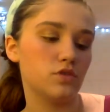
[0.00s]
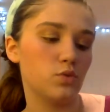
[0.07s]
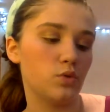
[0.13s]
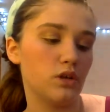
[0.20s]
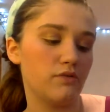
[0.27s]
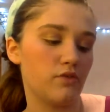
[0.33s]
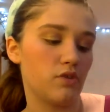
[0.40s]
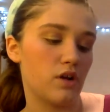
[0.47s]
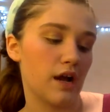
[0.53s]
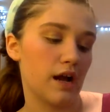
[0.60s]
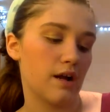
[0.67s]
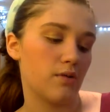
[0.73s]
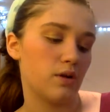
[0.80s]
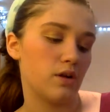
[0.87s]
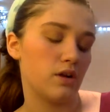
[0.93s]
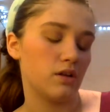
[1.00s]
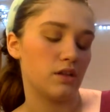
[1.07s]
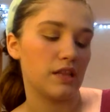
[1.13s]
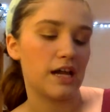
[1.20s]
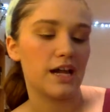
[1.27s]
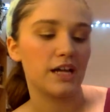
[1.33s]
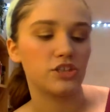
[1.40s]
24-Hour
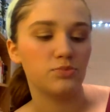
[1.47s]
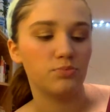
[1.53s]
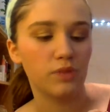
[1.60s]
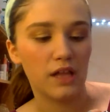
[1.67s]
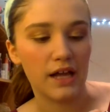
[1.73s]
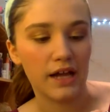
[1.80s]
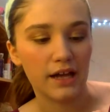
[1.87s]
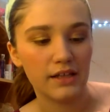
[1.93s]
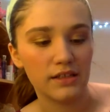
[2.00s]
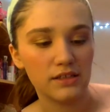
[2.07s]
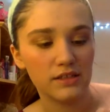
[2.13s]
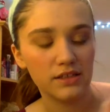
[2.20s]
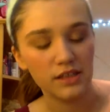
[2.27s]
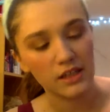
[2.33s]
Lash Blast,